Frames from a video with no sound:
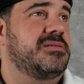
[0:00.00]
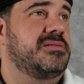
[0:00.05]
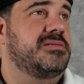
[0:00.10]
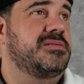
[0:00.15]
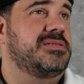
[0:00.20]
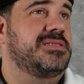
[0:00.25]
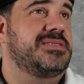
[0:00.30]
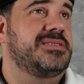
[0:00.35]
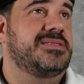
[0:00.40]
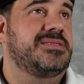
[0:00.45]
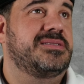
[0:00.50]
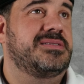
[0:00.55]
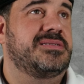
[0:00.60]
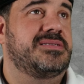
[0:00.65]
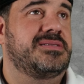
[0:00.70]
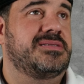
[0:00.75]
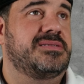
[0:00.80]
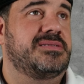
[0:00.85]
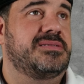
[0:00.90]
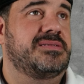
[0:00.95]
All
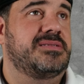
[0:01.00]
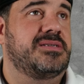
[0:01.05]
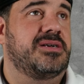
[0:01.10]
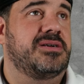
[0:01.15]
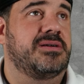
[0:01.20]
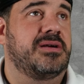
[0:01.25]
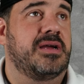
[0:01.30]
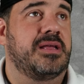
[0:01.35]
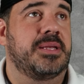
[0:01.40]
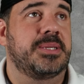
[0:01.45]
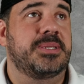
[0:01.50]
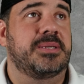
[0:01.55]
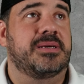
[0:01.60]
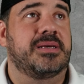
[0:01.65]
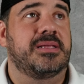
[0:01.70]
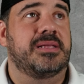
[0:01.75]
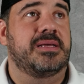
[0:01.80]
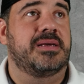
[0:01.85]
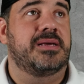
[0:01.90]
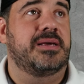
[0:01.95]
right, let's look
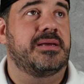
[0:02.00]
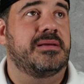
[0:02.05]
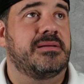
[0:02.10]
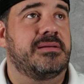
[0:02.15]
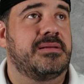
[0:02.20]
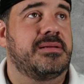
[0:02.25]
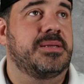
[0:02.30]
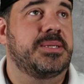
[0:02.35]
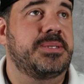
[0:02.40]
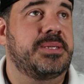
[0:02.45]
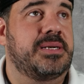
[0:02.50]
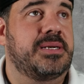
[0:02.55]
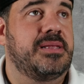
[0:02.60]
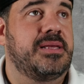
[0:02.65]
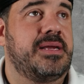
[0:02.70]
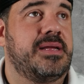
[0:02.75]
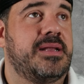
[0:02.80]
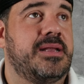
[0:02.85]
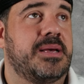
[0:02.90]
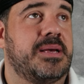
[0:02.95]
at Lee. Let's look at
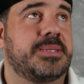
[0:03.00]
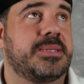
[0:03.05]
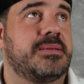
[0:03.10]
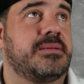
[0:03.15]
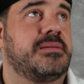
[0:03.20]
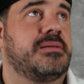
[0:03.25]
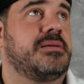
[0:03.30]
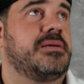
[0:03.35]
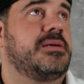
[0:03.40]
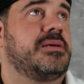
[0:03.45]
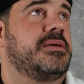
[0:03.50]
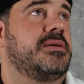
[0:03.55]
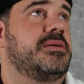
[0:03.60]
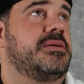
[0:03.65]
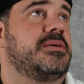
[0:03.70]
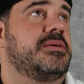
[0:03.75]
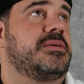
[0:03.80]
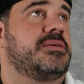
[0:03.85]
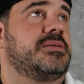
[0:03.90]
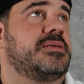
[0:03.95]
Lee and Nelson.
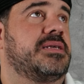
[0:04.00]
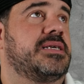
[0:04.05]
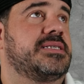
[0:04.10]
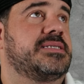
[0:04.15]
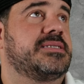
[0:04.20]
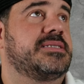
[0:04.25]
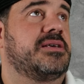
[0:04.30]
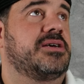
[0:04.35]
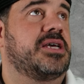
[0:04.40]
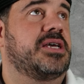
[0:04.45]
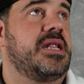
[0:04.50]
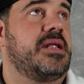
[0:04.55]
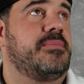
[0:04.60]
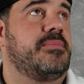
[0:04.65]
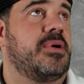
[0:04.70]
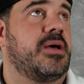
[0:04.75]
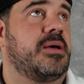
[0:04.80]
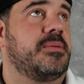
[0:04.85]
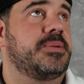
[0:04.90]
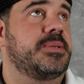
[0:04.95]
Let's look at
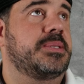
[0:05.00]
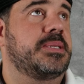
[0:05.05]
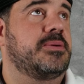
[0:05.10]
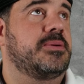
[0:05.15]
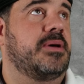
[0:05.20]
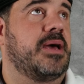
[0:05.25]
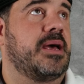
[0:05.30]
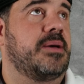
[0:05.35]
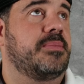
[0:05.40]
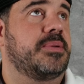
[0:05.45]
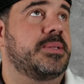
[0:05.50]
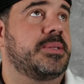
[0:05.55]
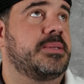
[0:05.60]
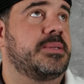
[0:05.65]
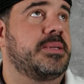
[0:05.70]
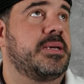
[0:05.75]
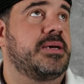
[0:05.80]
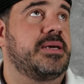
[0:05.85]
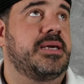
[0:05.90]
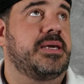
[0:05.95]
him up and see what happens.
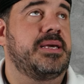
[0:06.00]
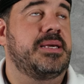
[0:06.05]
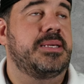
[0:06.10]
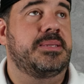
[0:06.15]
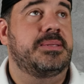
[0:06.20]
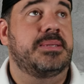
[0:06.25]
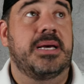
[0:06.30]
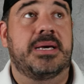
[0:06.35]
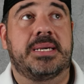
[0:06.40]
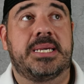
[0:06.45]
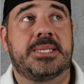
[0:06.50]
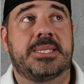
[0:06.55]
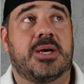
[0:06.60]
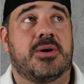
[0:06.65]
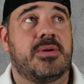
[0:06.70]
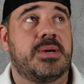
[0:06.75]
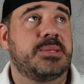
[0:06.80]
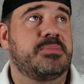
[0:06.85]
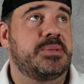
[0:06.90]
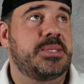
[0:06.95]
Dougie's
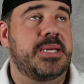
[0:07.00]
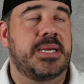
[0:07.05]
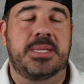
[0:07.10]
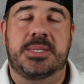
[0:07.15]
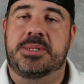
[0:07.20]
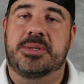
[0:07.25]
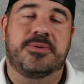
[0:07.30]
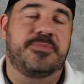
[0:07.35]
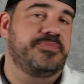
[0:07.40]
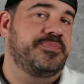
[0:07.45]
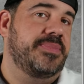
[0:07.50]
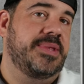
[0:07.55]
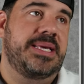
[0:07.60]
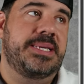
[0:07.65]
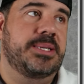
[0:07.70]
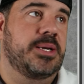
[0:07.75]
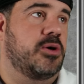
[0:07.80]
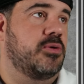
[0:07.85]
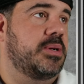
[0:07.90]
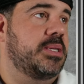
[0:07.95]
always potential.
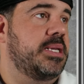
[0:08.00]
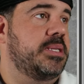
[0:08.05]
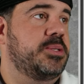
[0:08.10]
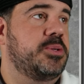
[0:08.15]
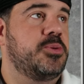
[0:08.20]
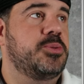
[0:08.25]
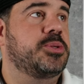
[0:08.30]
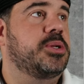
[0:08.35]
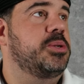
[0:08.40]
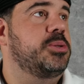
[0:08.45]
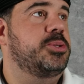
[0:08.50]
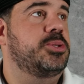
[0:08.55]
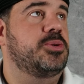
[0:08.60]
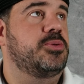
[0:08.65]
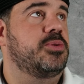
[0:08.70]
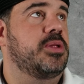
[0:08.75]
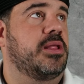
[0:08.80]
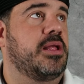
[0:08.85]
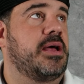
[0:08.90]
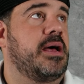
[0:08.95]
He's always, dude's going to
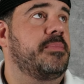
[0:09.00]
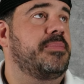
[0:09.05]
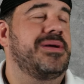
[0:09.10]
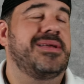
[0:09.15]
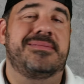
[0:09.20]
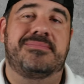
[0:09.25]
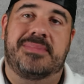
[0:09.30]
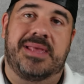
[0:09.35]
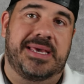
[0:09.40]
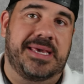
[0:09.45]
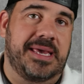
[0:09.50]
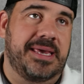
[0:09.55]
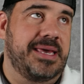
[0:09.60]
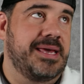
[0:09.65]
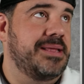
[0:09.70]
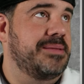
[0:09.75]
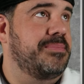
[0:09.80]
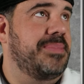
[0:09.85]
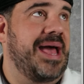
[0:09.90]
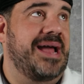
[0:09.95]
shoot a lot, but like
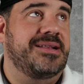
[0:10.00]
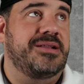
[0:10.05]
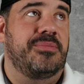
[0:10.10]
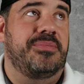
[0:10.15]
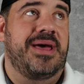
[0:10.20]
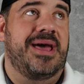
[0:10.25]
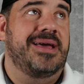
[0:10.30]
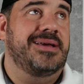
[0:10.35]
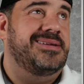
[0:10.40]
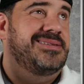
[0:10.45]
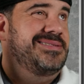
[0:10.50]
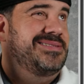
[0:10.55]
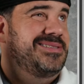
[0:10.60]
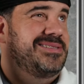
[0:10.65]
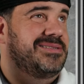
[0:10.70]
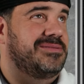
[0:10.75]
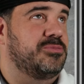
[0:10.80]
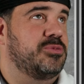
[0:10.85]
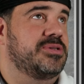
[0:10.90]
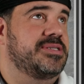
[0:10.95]
again, back to back,
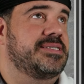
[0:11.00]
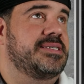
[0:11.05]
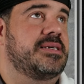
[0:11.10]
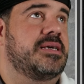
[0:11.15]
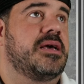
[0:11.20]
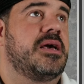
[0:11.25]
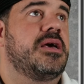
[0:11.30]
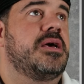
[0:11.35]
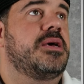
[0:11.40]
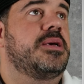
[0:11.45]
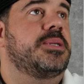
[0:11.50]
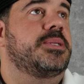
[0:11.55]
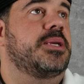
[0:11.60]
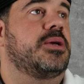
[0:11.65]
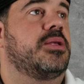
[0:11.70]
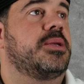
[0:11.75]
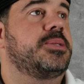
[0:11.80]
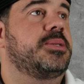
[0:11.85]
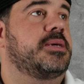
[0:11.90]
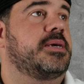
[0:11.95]
we'll see. So
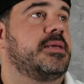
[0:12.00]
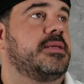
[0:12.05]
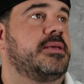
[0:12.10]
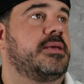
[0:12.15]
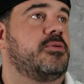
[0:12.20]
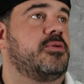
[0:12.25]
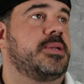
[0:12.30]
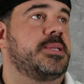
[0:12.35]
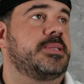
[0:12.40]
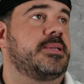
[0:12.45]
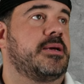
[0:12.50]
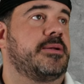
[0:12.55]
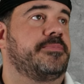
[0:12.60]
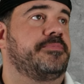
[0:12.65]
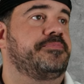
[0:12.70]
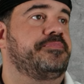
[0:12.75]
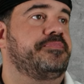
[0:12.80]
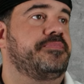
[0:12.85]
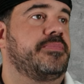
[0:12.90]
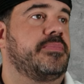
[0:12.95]
let's look at Lee, what he's done.
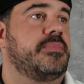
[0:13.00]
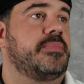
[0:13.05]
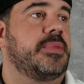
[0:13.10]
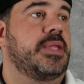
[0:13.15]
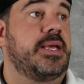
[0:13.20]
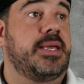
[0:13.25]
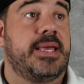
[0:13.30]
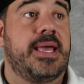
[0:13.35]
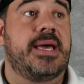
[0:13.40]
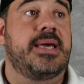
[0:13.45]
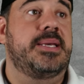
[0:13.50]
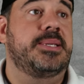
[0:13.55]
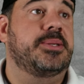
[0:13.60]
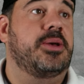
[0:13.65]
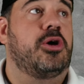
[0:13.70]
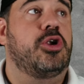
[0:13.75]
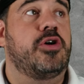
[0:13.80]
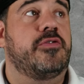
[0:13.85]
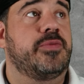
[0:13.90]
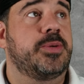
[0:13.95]
Yeah, he's
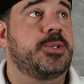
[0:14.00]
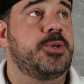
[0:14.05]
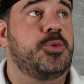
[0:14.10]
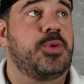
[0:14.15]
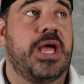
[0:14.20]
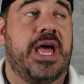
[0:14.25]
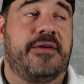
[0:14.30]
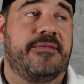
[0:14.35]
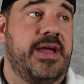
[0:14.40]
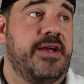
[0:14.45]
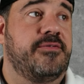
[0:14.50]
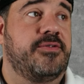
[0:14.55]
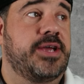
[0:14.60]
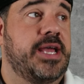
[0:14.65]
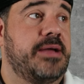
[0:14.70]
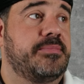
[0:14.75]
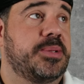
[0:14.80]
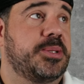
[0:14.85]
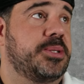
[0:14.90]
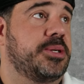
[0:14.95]
gone over 2.5 every
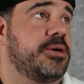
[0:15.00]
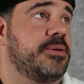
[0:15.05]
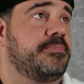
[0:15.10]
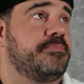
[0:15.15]
game this year.